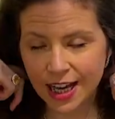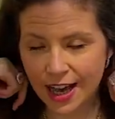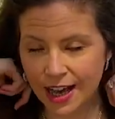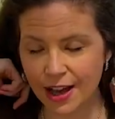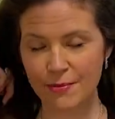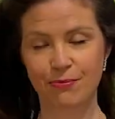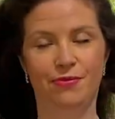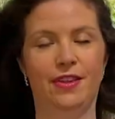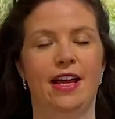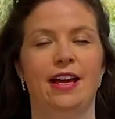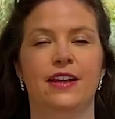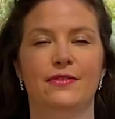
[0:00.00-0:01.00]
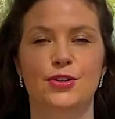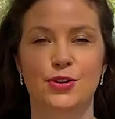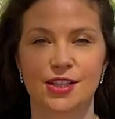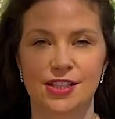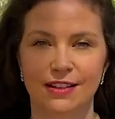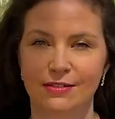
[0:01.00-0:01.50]
And I've got
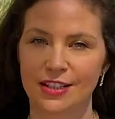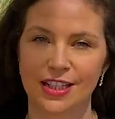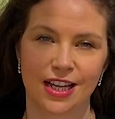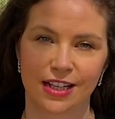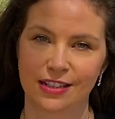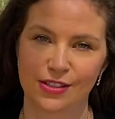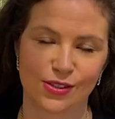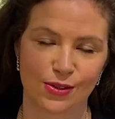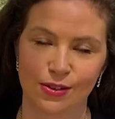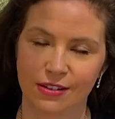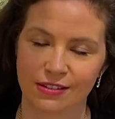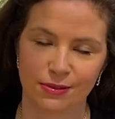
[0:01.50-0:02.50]
this lovely necklace on.